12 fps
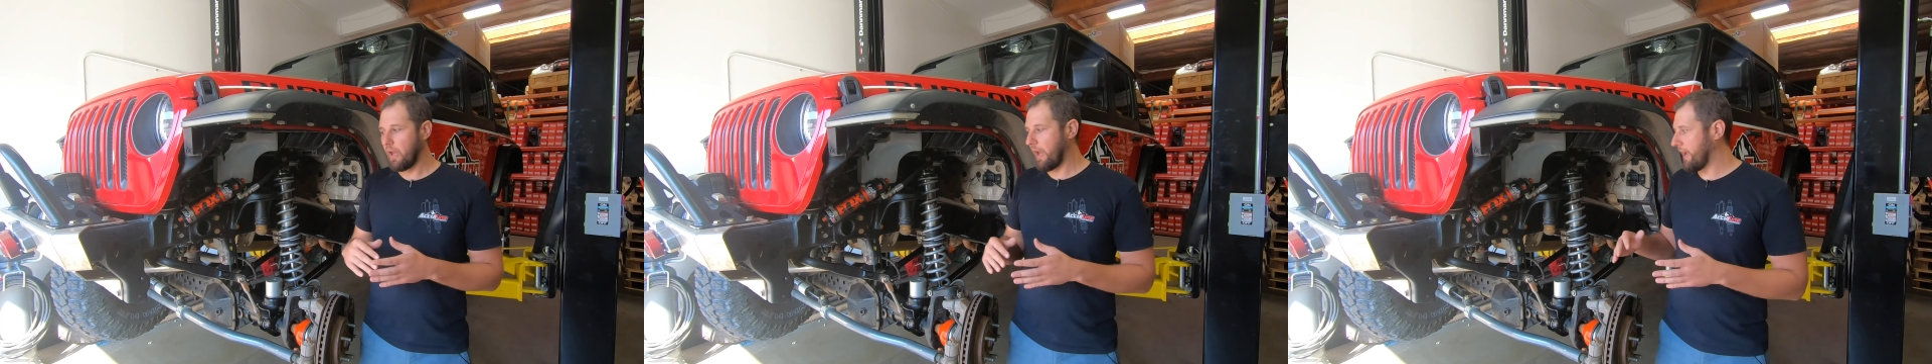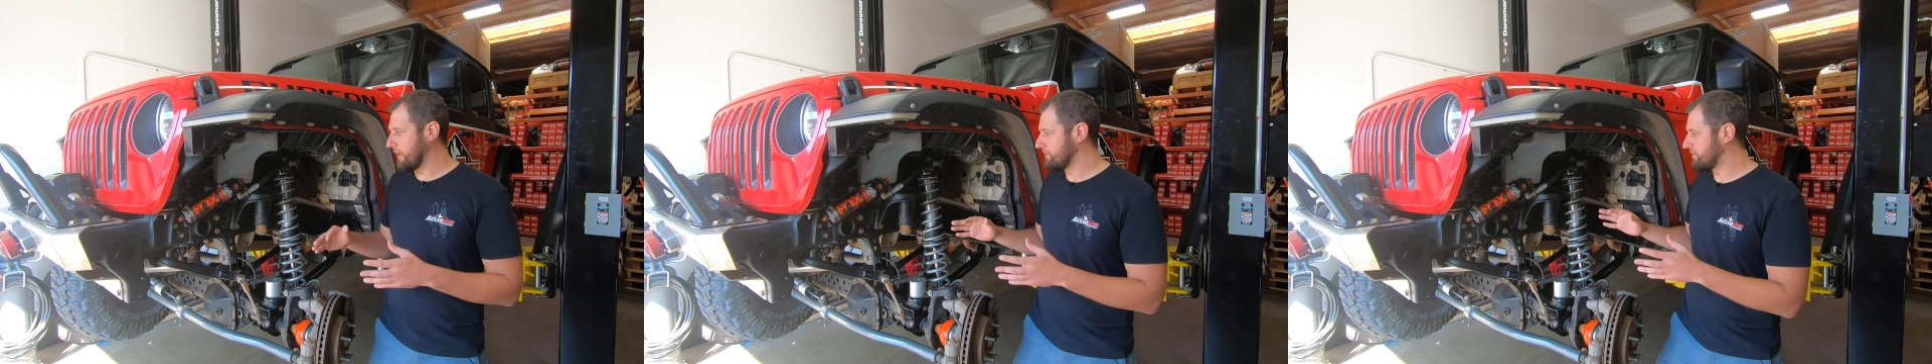
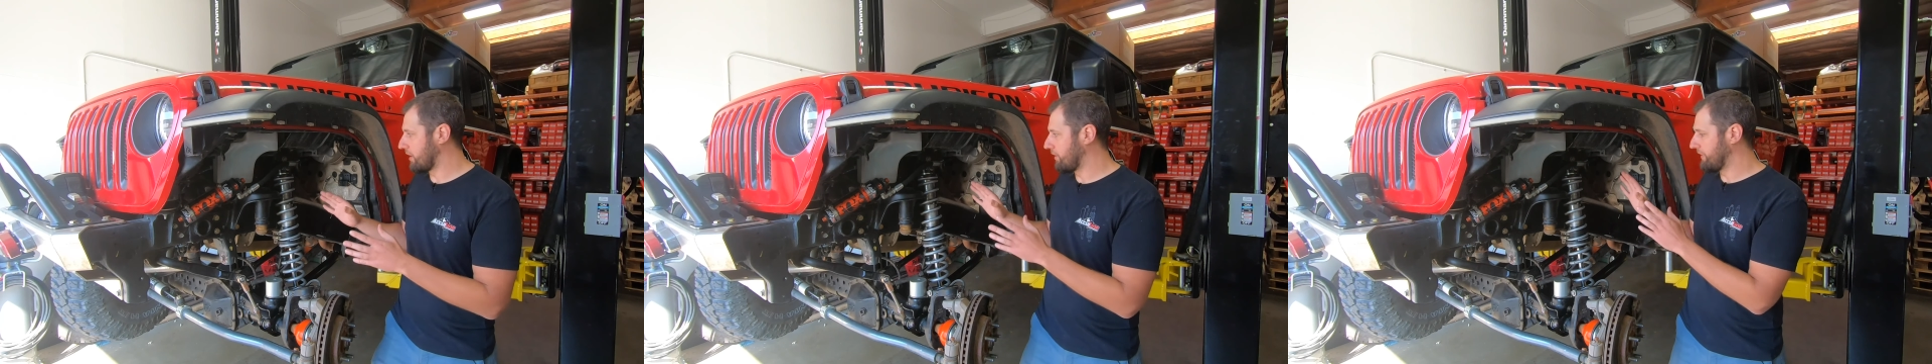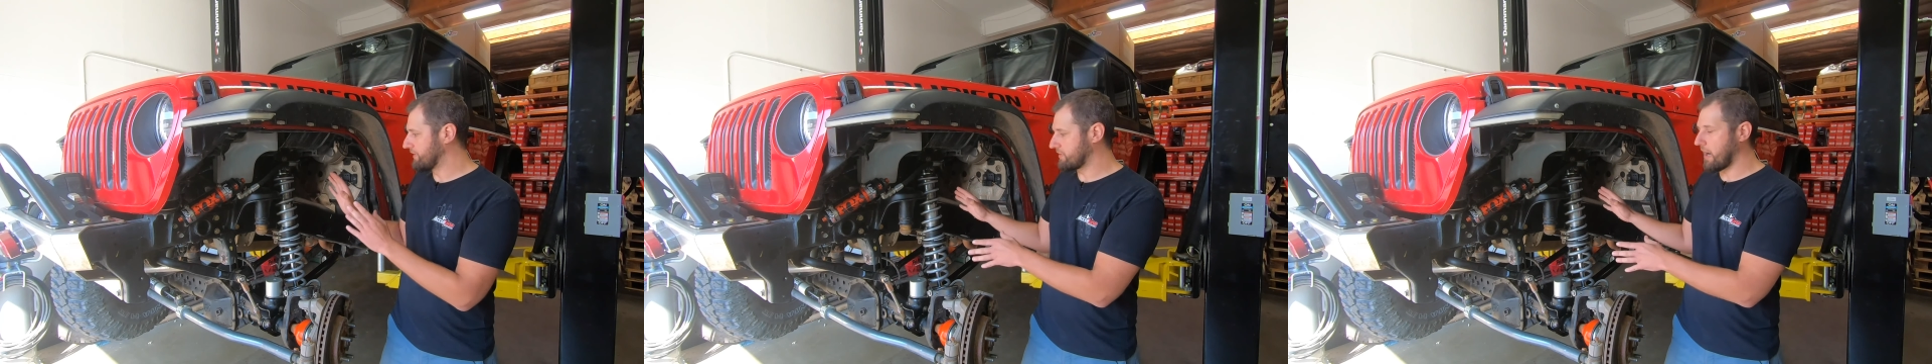And so
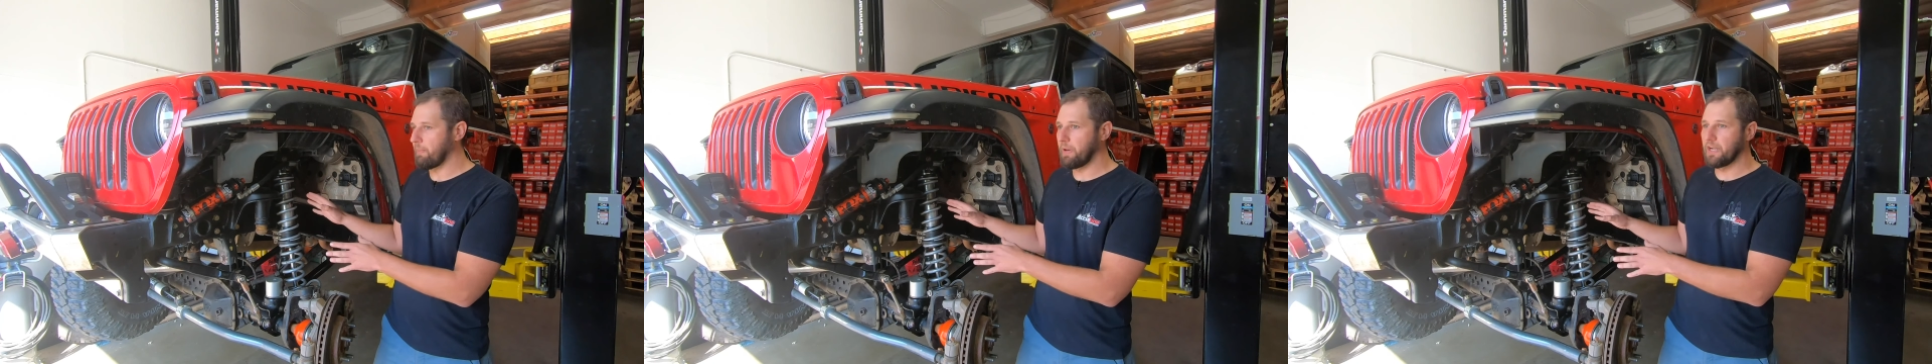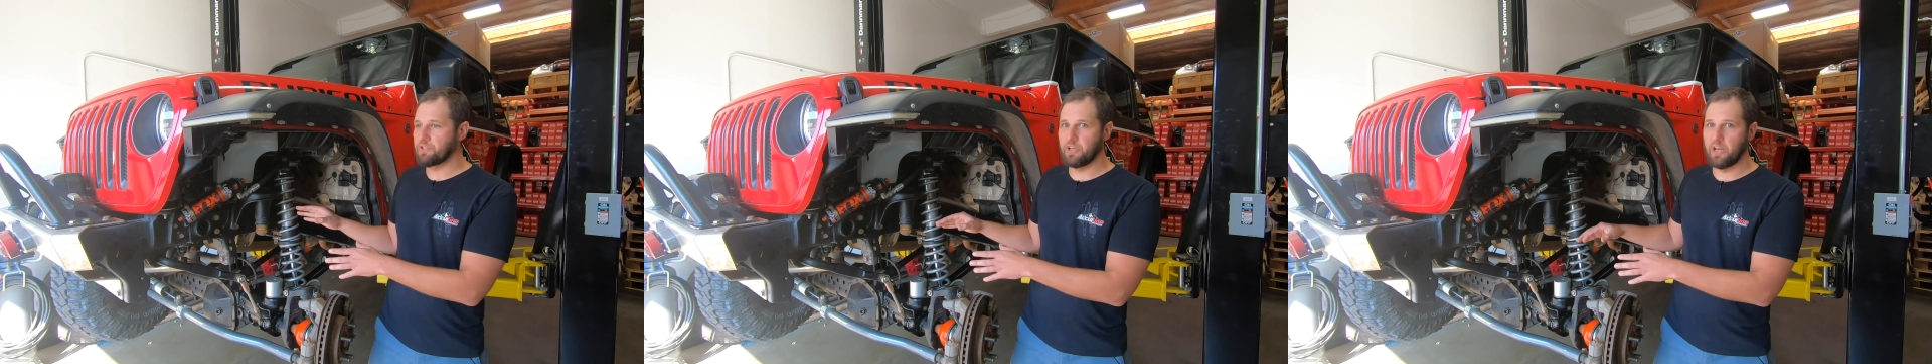this
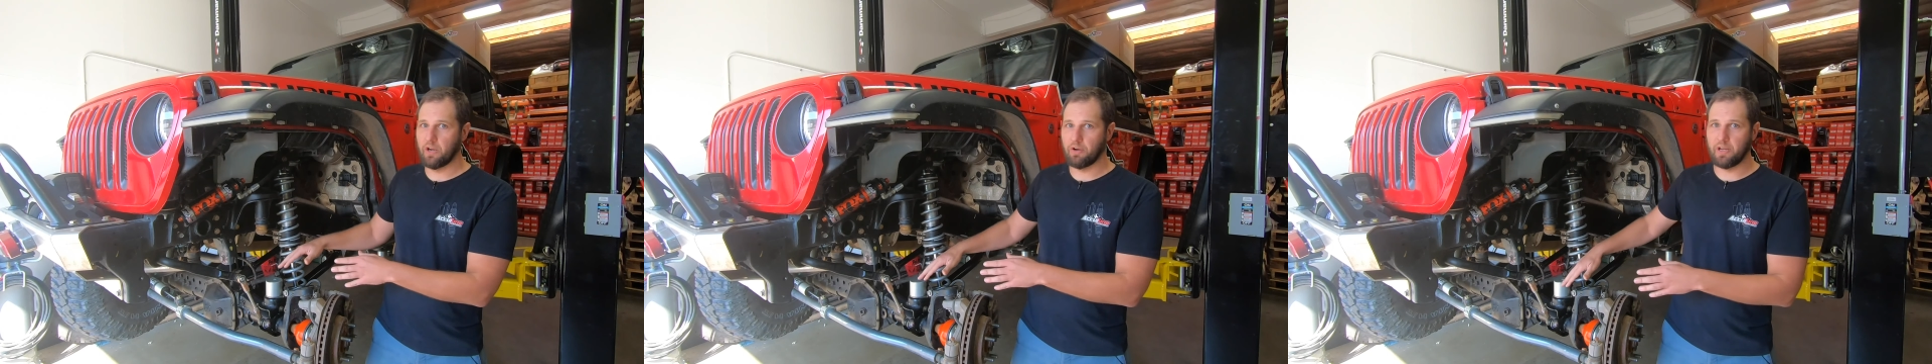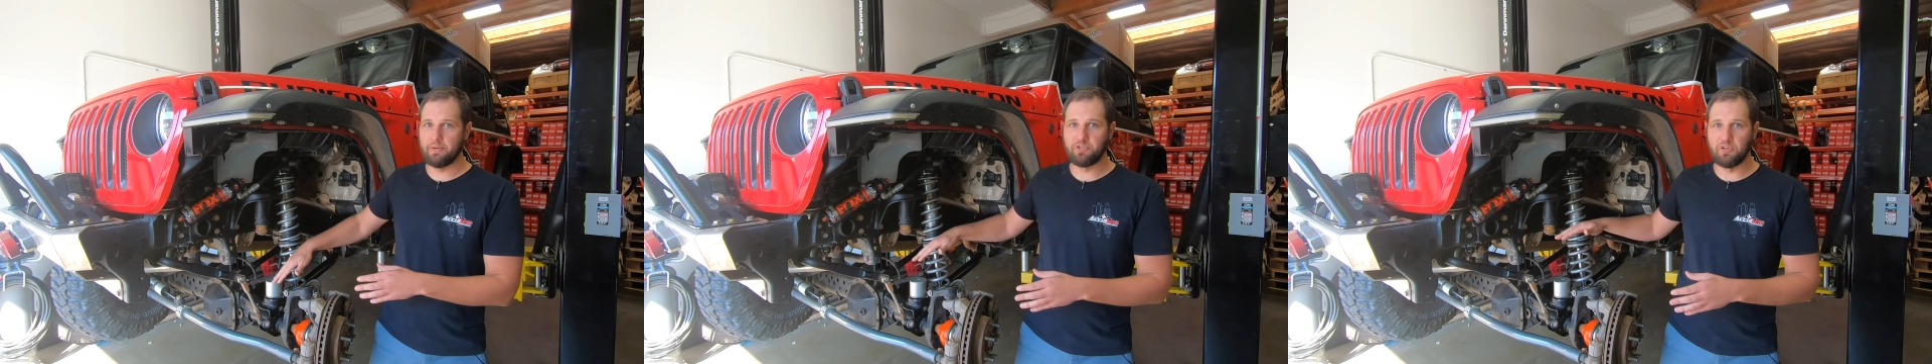combination here
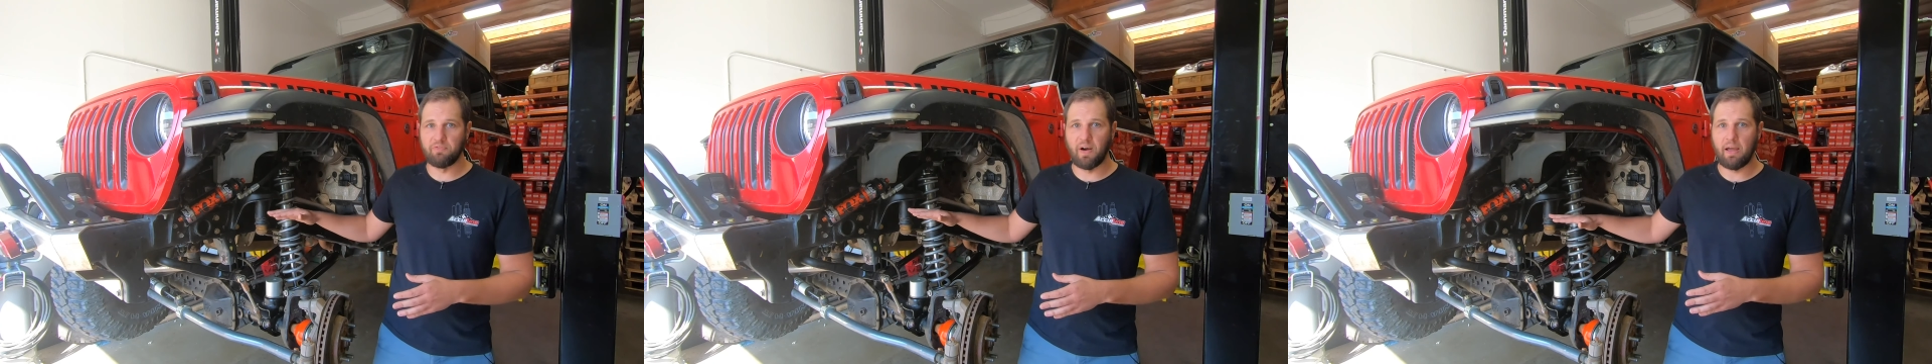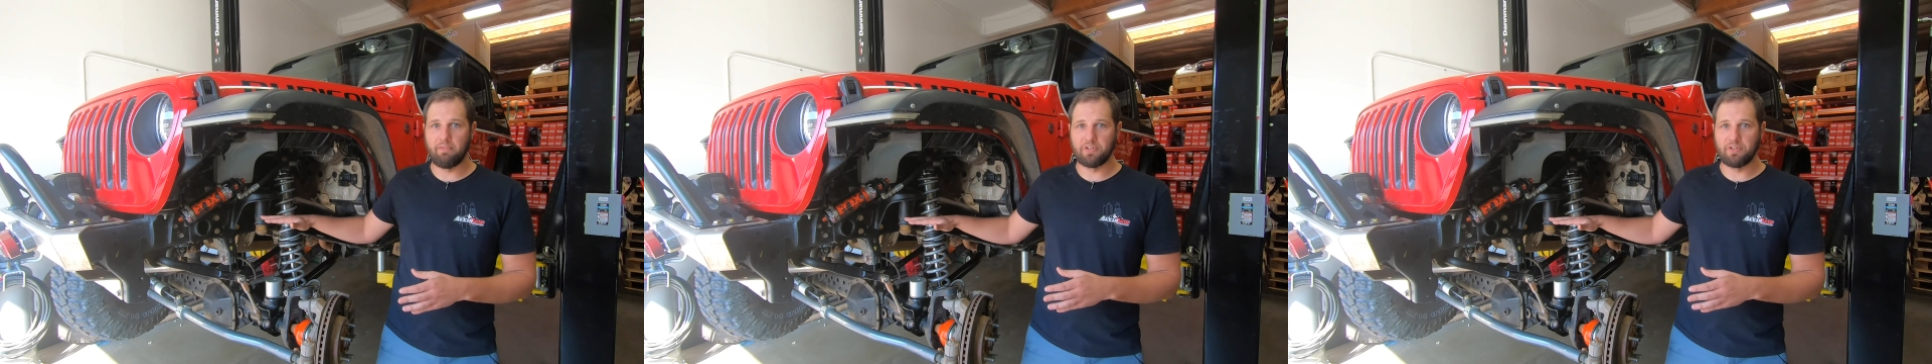gives you 5